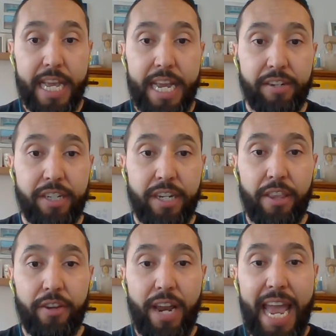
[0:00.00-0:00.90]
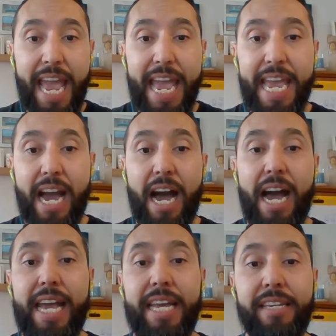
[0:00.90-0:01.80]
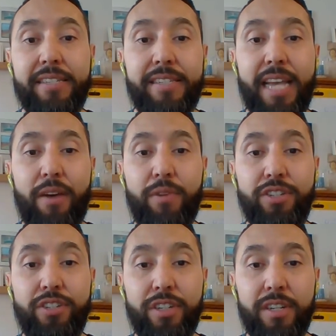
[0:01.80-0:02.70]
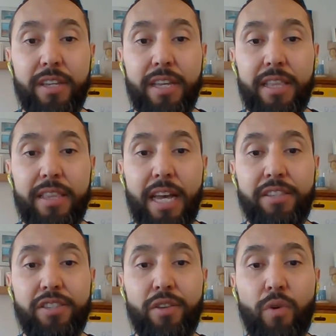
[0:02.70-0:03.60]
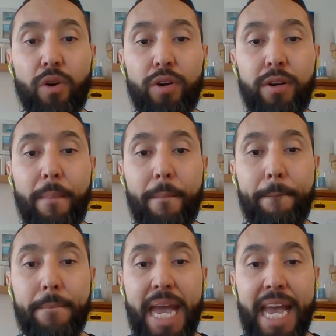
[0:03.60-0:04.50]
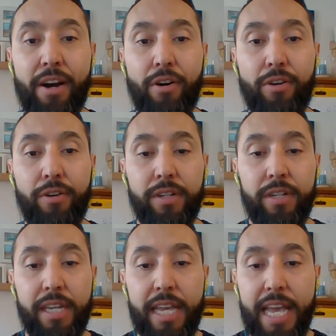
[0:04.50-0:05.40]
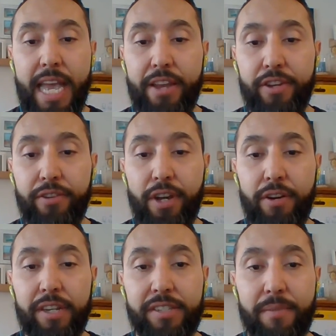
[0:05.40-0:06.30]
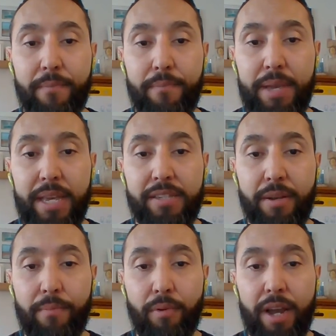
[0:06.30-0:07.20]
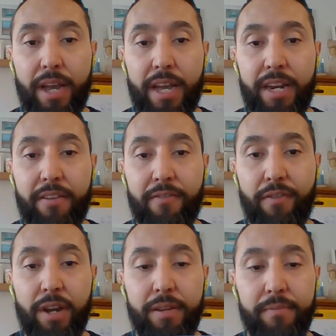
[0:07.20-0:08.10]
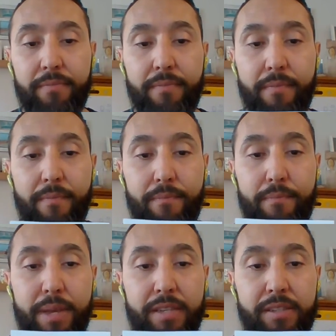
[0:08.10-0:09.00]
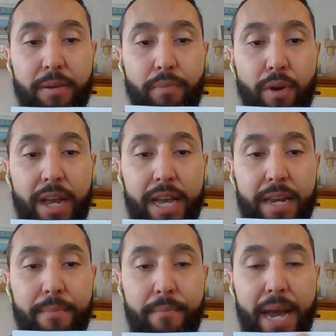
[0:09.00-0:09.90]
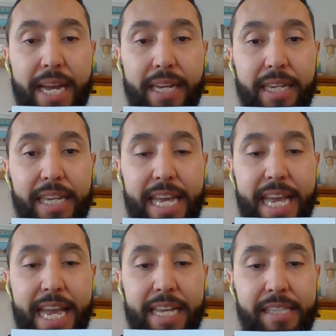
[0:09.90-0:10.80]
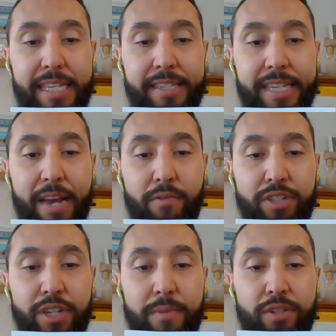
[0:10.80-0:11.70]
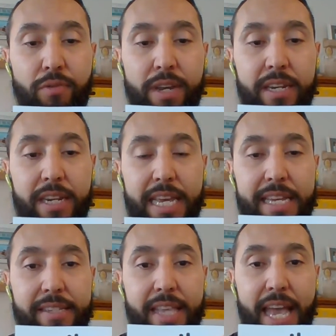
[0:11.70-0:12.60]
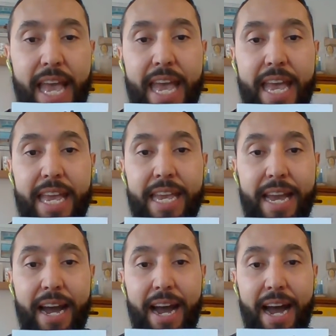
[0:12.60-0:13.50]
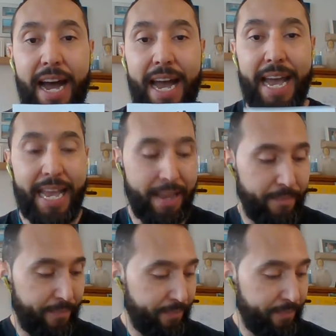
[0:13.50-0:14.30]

Here's another AI sandwich. That's the word mail. And you'll notice piece of bread in front, piece of bread in back, and sandwich in between is the AI.